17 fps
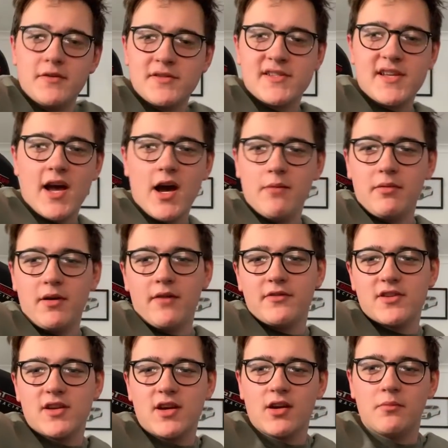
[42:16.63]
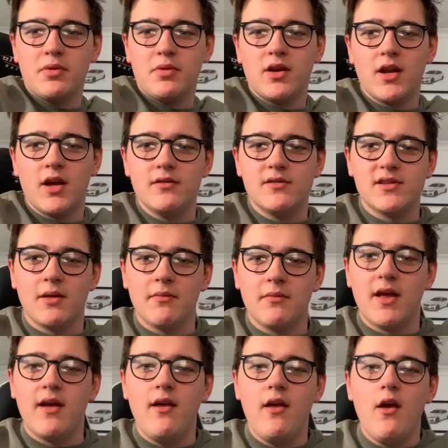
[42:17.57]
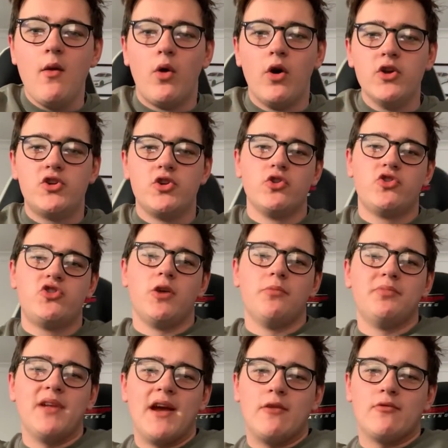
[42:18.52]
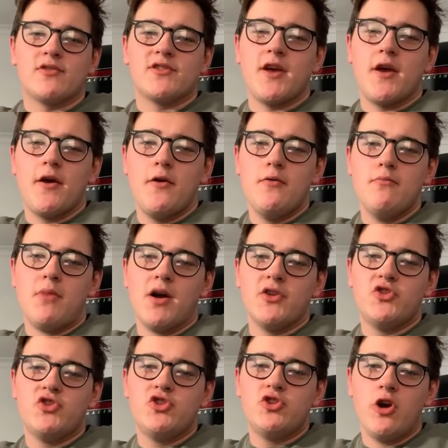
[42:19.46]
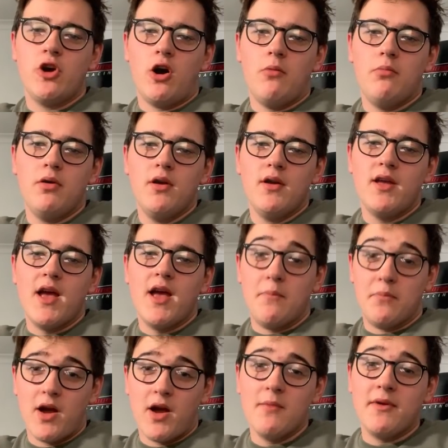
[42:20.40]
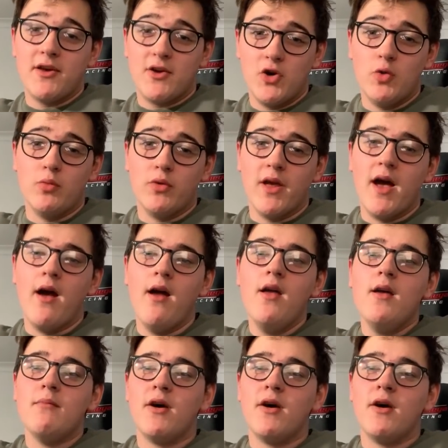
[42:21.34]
setup. I've just kind of put loads up there. What is your job now? So my job, yeah, blimey, Cornwall, yeah.